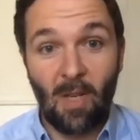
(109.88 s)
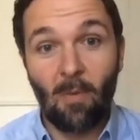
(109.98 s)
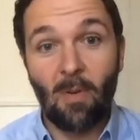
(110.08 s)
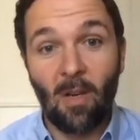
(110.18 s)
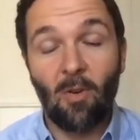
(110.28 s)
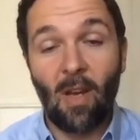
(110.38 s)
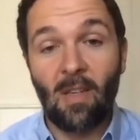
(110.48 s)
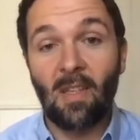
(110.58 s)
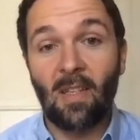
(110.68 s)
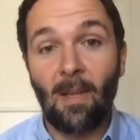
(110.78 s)
can create
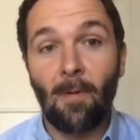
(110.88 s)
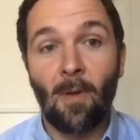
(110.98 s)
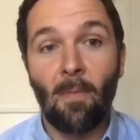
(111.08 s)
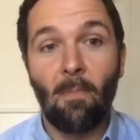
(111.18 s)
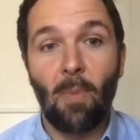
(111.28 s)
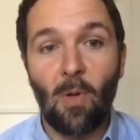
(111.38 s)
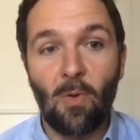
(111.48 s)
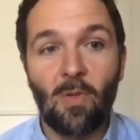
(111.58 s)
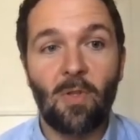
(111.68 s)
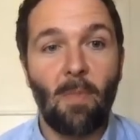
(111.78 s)
a significant
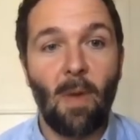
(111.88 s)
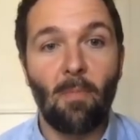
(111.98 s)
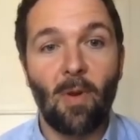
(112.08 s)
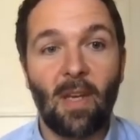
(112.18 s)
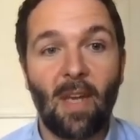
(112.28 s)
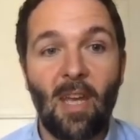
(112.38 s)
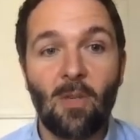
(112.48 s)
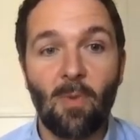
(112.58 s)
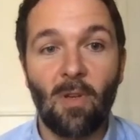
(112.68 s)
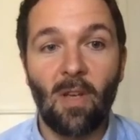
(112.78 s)
boost to member
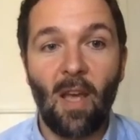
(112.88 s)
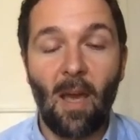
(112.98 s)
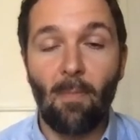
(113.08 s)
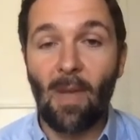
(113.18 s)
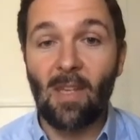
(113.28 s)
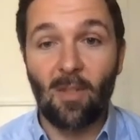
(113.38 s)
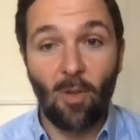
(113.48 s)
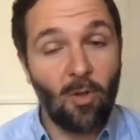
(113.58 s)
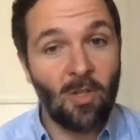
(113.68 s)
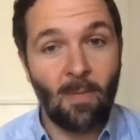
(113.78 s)
engagement. It's
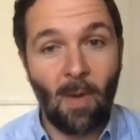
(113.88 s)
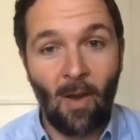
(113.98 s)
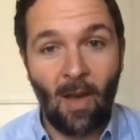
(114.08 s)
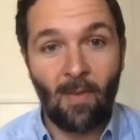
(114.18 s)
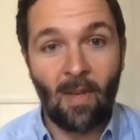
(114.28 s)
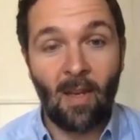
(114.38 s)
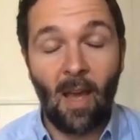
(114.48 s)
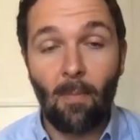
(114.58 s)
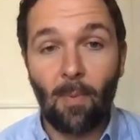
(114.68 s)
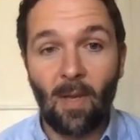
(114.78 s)
not just about having an
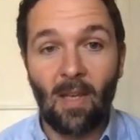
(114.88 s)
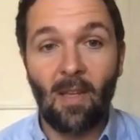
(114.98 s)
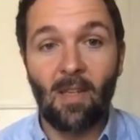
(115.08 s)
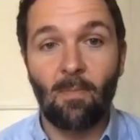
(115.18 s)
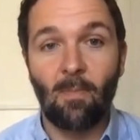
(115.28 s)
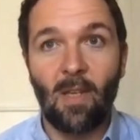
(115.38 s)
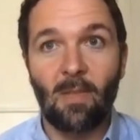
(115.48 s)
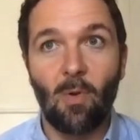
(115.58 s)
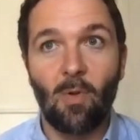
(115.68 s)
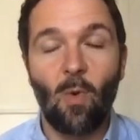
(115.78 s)
app,
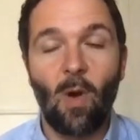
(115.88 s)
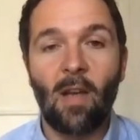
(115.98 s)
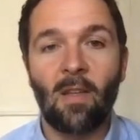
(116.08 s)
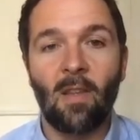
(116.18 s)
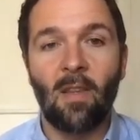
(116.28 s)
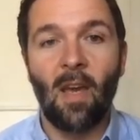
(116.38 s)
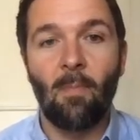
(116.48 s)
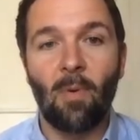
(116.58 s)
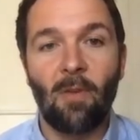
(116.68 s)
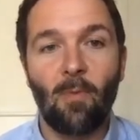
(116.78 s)
it's much wider than
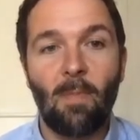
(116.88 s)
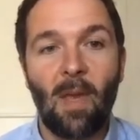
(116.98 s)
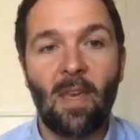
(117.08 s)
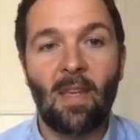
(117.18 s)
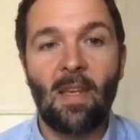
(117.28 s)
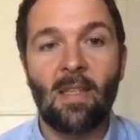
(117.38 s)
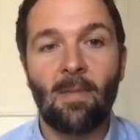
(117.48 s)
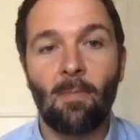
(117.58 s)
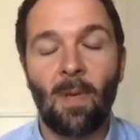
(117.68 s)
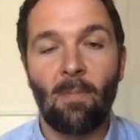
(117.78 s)
that, but if we make it easy
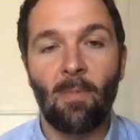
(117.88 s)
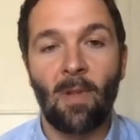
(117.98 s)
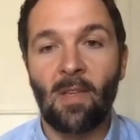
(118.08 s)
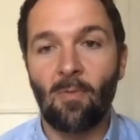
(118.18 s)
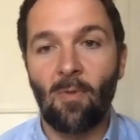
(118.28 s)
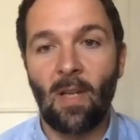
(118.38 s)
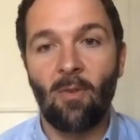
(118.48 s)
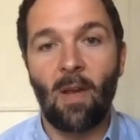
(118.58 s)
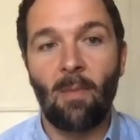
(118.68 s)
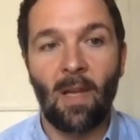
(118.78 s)
for people, that's a really
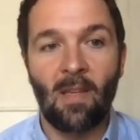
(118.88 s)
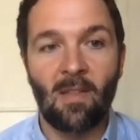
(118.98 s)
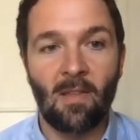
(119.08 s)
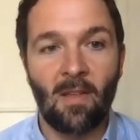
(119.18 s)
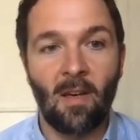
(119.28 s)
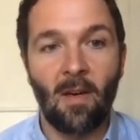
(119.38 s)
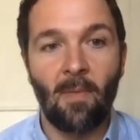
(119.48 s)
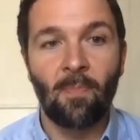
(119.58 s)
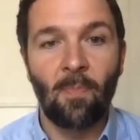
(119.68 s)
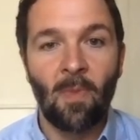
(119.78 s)
great place to start.
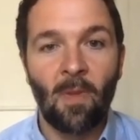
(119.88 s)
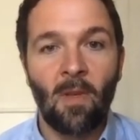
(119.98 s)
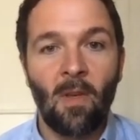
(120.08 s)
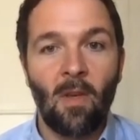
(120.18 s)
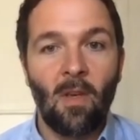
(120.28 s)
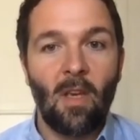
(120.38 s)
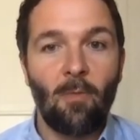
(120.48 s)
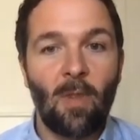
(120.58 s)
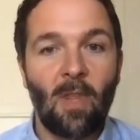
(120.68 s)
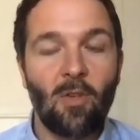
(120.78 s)

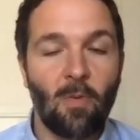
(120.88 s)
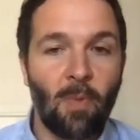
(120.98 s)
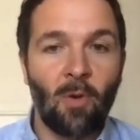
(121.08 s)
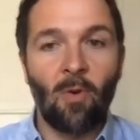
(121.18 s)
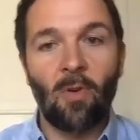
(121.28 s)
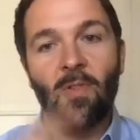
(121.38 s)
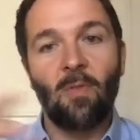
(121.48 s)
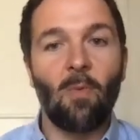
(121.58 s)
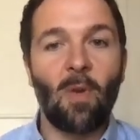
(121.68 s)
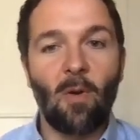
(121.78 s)
If we then jump across to
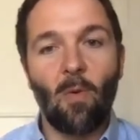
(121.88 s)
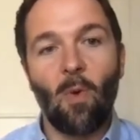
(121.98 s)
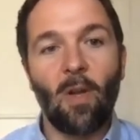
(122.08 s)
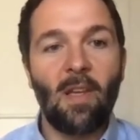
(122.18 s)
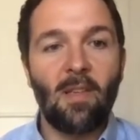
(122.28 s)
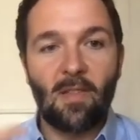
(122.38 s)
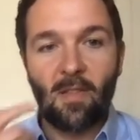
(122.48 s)
what we call wallets,